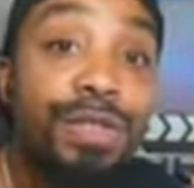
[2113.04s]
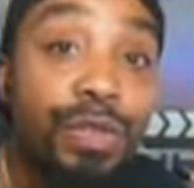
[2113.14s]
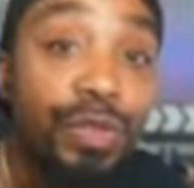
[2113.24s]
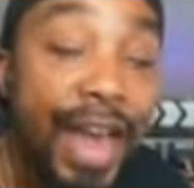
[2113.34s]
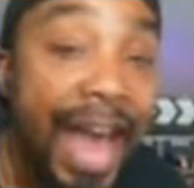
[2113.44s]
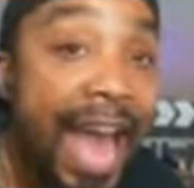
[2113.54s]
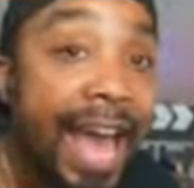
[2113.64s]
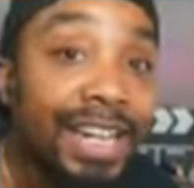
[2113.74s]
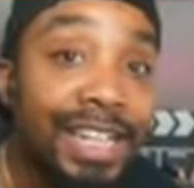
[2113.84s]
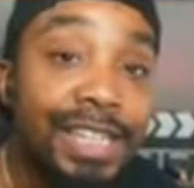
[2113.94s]

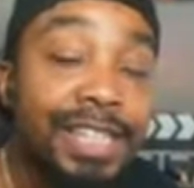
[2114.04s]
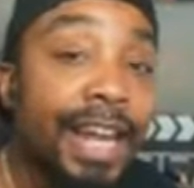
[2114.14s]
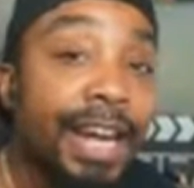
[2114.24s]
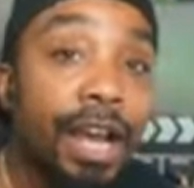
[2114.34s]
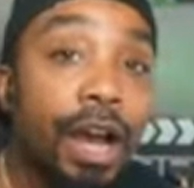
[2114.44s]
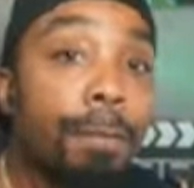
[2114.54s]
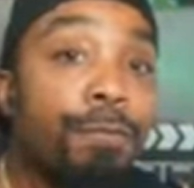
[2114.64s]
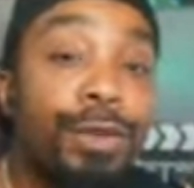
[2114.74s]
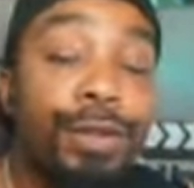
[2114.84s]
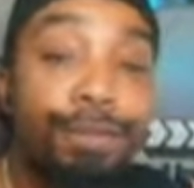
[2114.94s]
that is setting up
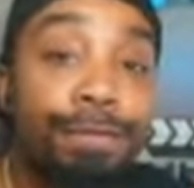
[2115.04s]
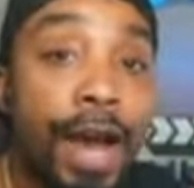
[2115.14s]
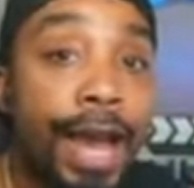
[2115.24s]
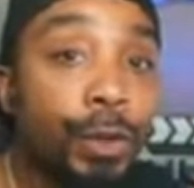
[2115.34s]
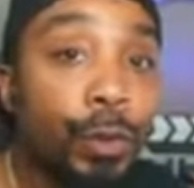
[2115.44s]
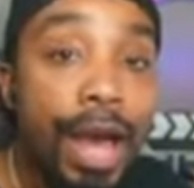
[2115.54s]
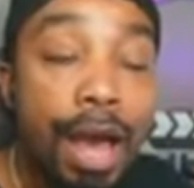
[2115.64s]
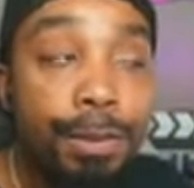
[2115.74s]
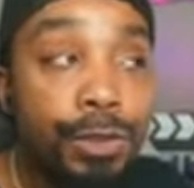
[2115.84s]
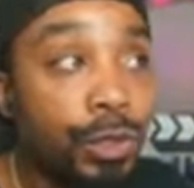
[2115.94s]
for the final
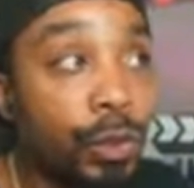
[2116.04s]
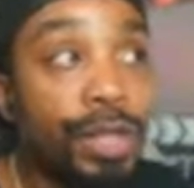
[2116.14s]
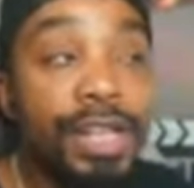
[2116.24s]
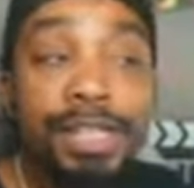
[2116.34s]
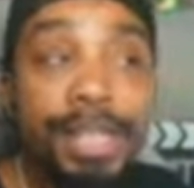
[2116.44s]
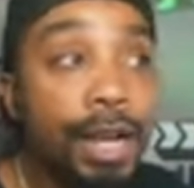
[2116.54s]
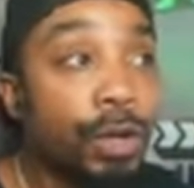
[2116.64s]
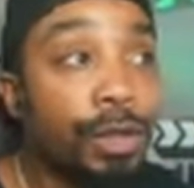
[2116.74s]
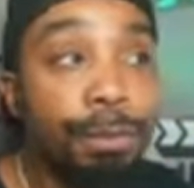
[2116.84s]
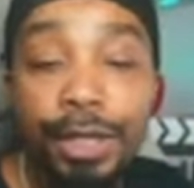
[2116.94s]
episode. It's not
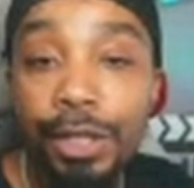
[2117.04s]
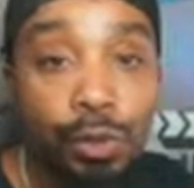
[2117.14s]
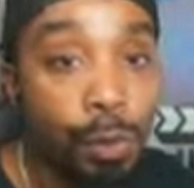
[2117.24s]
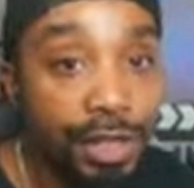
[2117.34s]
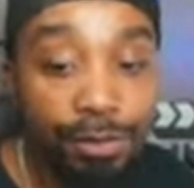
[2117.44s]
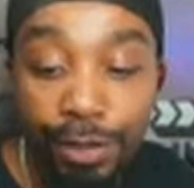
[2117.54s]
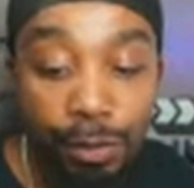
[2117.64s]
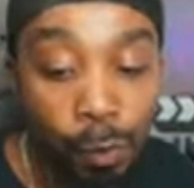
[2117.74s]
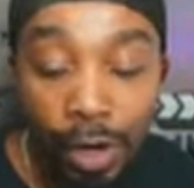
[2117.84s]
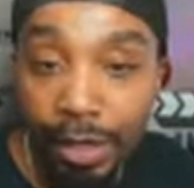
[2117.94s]
gonna be a
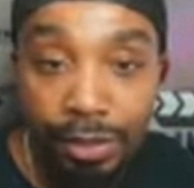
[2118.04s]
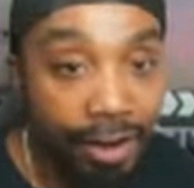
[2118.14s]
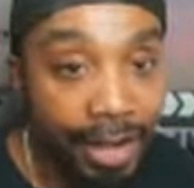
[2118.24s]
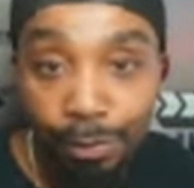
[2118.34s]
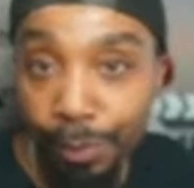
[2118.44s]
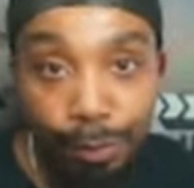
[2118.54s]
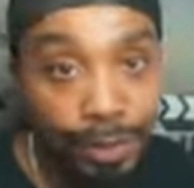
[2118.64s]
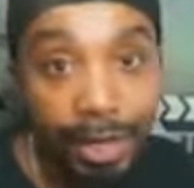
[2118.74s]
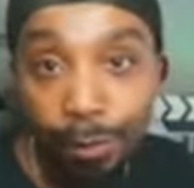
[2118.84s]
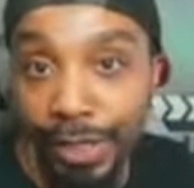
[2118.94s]
20v1, right?
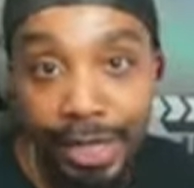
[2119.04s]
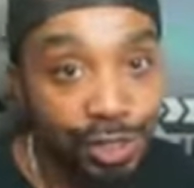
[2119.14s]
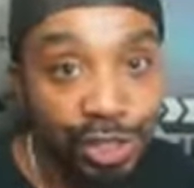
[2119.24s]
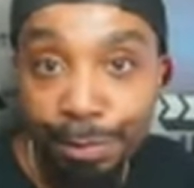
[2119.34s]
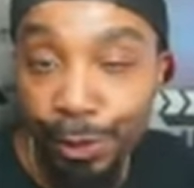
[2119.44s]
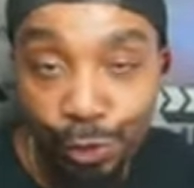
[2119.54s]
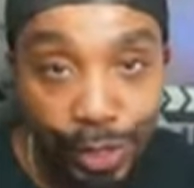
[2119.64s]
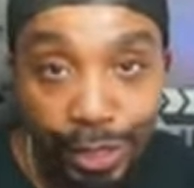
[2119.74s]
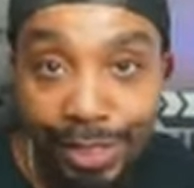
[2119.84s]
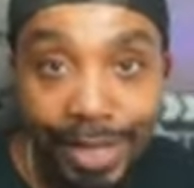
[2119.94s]
We're not jumping
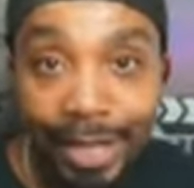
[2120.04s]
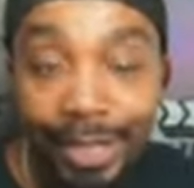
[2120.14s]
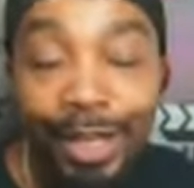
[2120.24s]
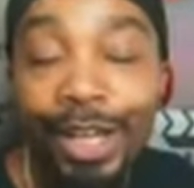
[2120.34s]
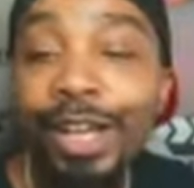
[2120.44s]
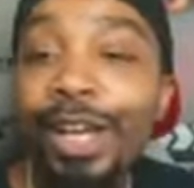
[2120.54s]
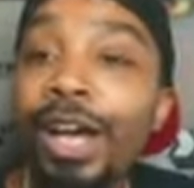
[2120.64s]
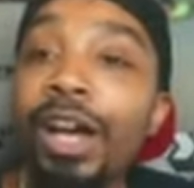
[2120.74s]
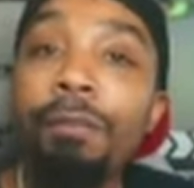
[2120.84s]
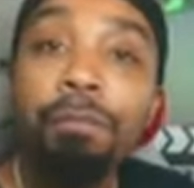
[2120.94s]
Drake today.
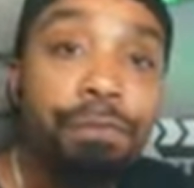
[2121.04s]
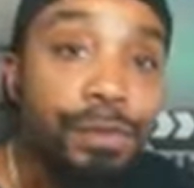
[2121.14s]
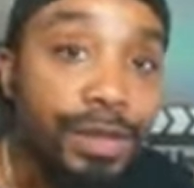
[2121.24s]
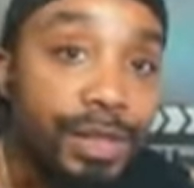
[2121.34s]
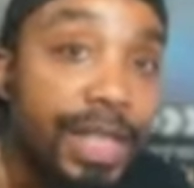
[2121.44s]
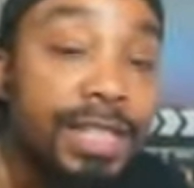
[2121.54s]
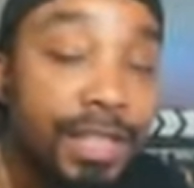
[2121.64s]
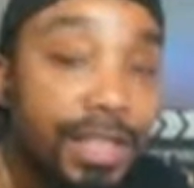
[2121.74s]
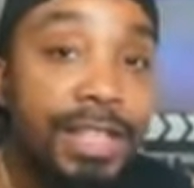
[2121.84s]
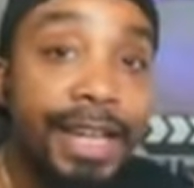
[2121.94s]
This
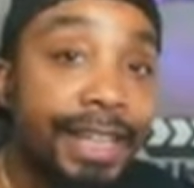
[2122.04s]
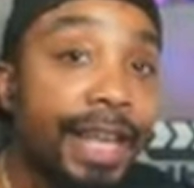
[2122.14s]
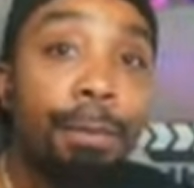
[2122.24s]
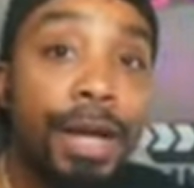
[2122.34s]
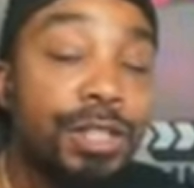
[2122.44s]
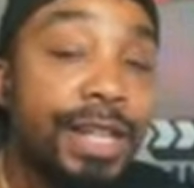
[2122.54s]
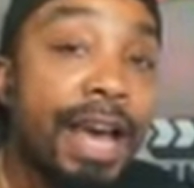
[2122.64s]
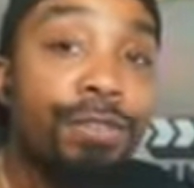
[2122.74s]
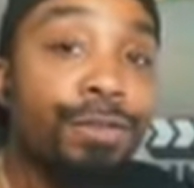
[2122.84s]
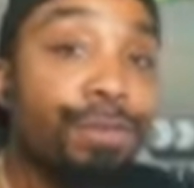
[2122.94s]
looks like they're about to
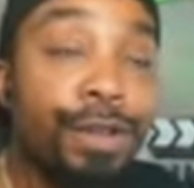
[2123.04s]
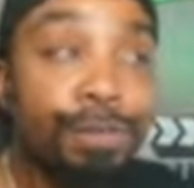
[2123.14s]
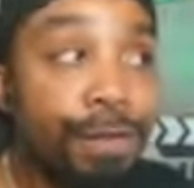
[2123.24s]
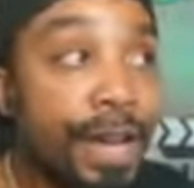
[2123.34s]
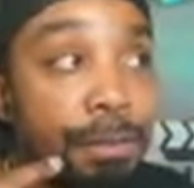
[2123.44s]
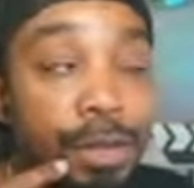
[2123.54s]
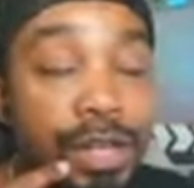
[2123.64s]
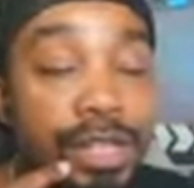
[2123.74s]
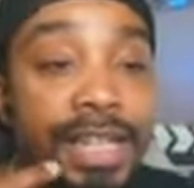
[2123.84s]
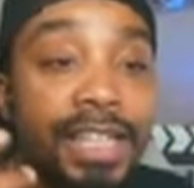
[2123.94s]
have a fair fight
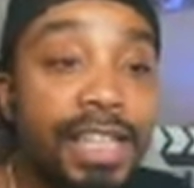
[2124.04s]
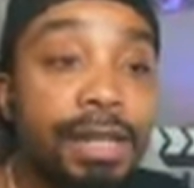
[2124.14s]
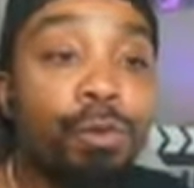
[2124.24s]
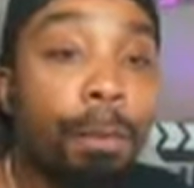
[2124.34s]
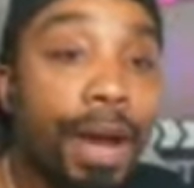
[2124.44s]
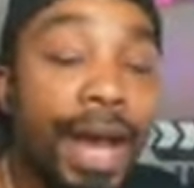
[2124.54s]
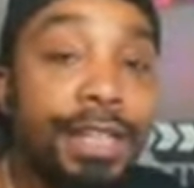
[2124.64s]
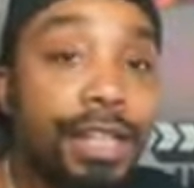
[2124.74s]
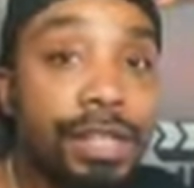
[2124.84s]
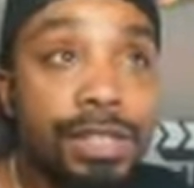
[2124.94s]
because they keep
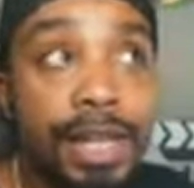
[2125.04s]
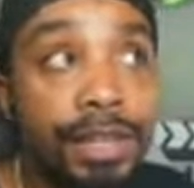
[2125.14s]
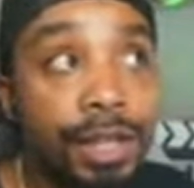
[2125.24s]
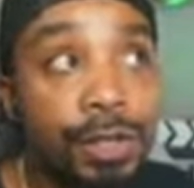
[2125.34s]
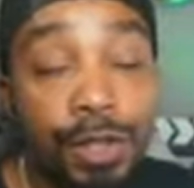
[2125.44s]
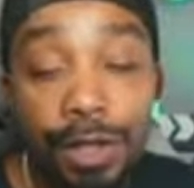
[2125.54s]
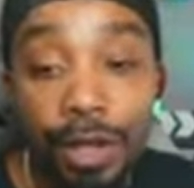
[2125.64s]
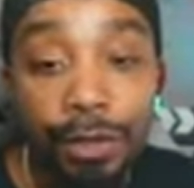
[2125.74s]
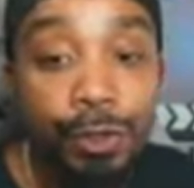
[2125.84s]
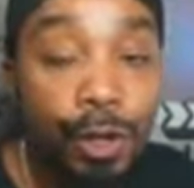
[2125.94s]
reminding us that there's
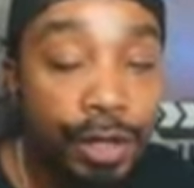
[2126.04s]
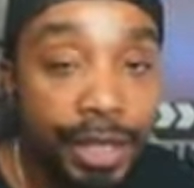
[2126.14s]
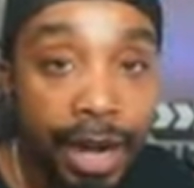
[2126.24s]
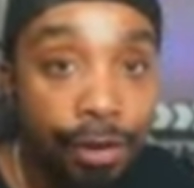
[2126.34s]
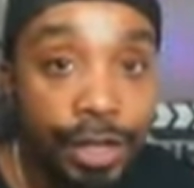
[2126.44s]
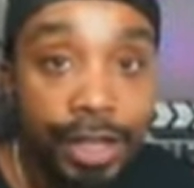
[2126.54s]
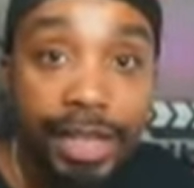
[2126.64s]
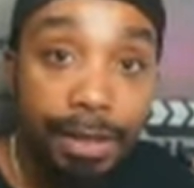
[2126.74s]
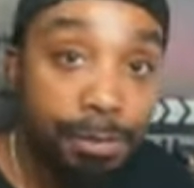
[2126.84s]
another Targaryen named